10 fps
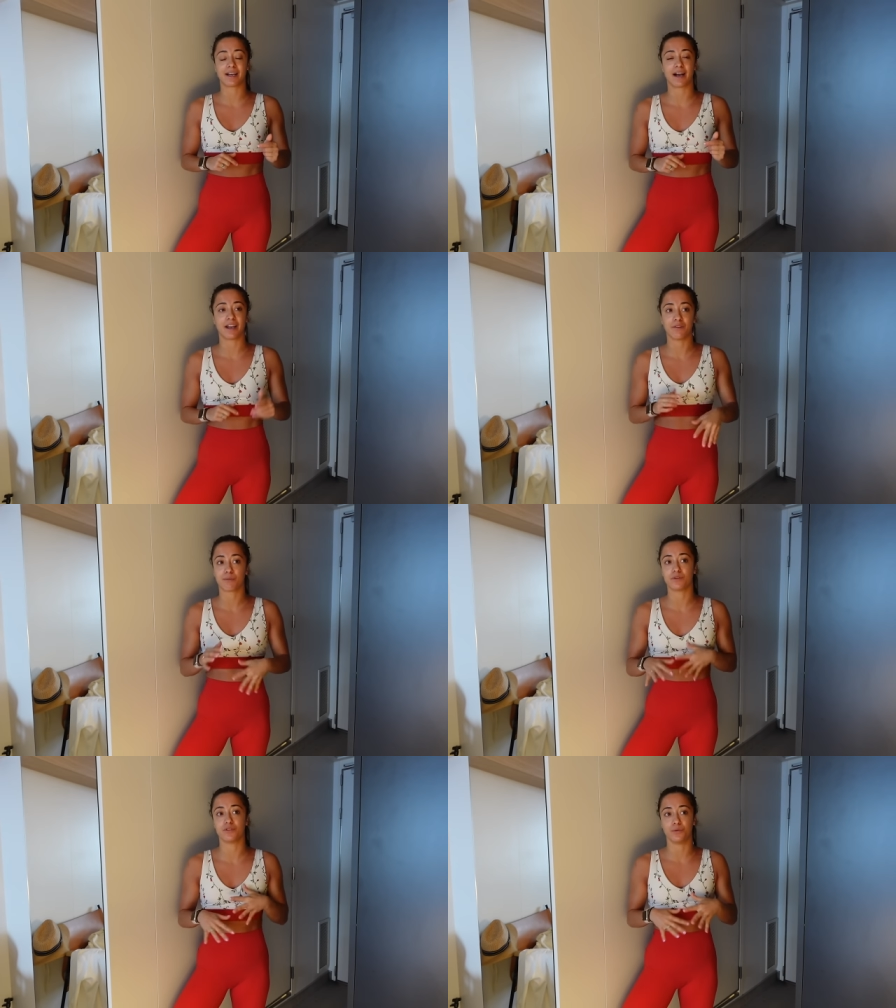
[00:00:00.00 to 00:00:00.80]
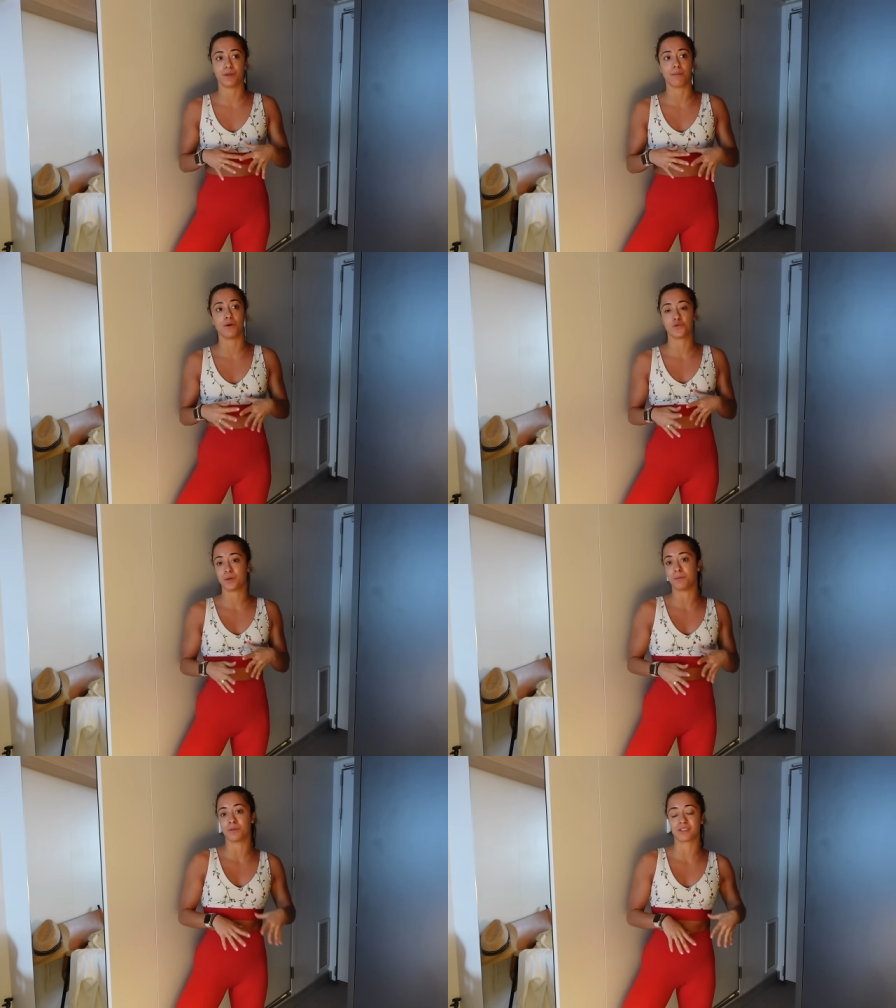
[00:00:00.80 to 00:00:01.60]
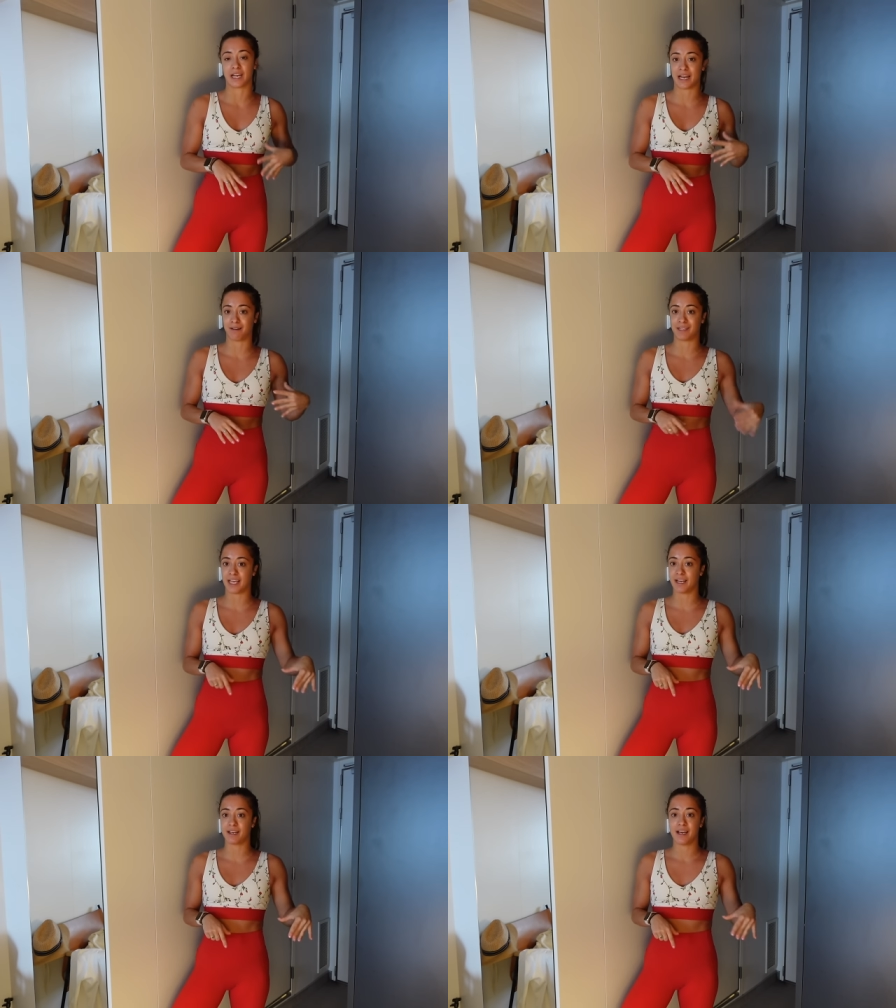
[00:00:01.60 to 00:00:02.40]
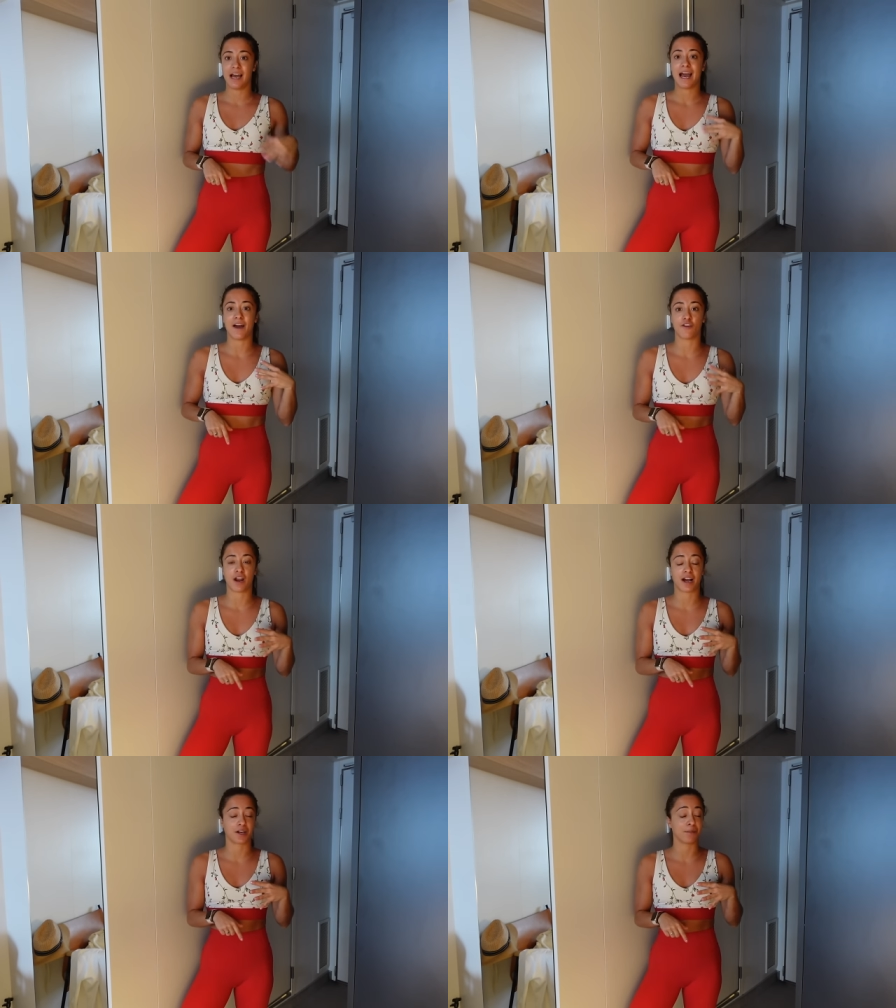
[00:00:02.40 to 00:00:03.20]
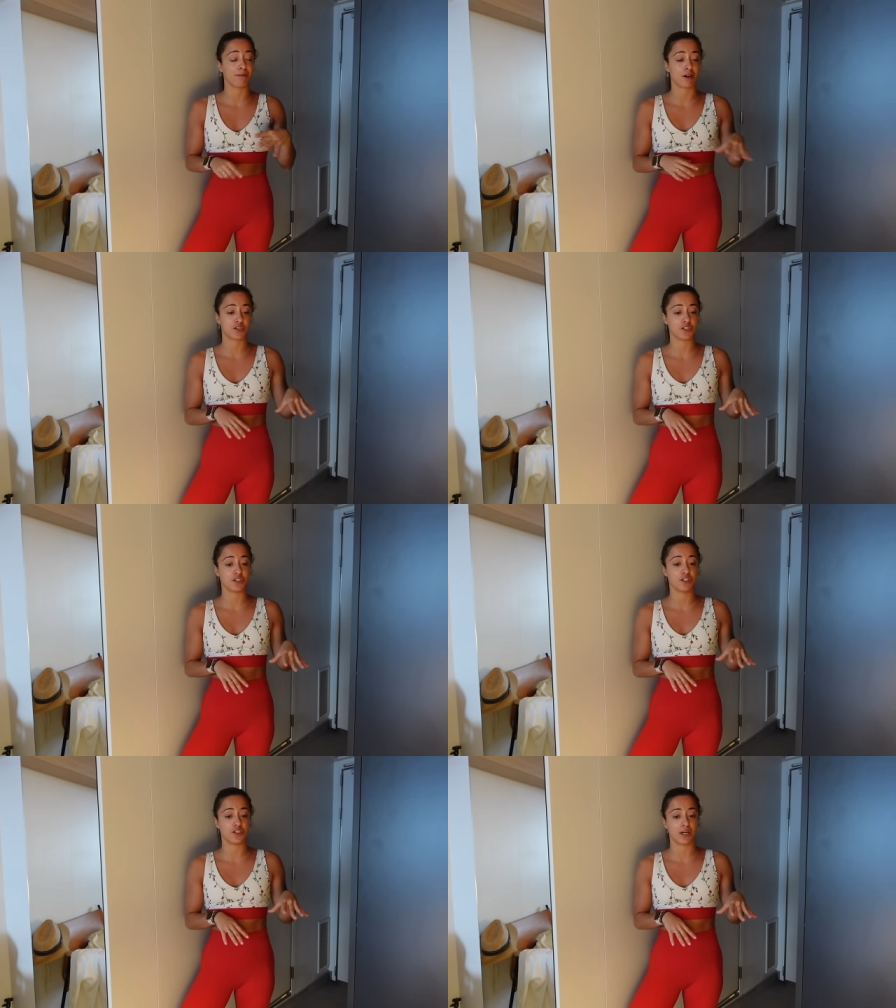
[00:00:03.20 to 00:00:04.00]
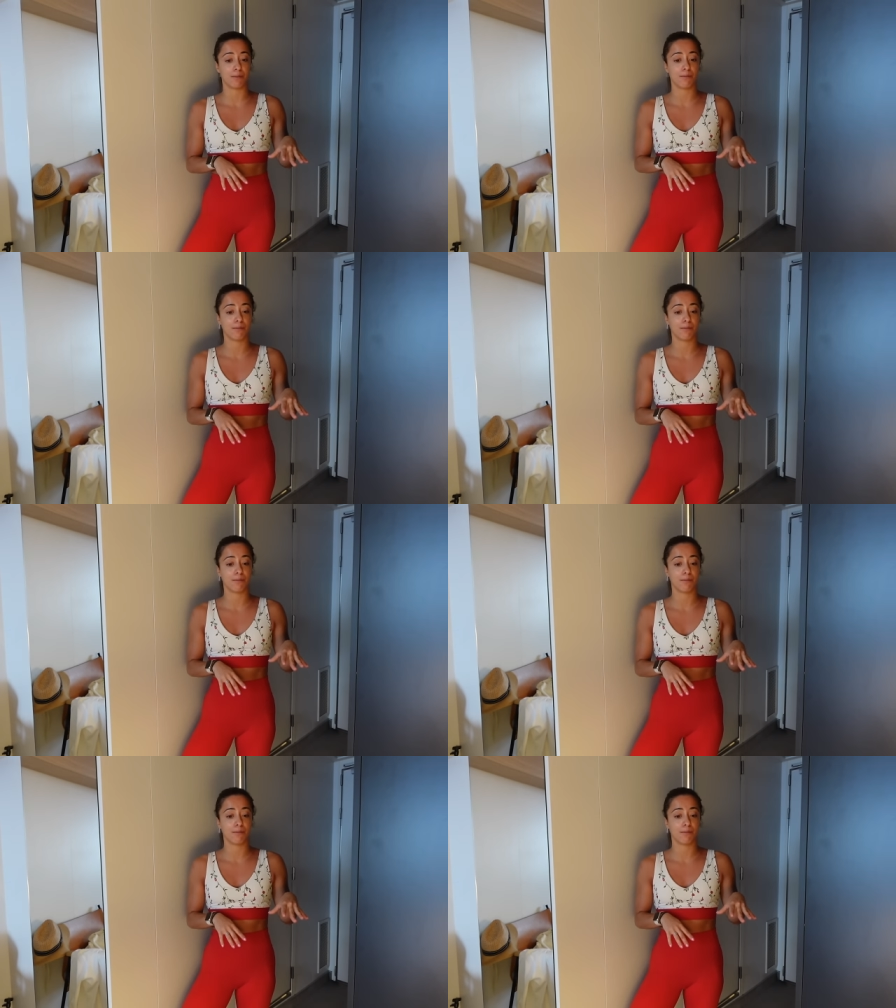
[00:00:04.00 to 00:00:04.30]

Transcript: kind of presume that most people stayed out late and they're not gonna be rushing to the gym.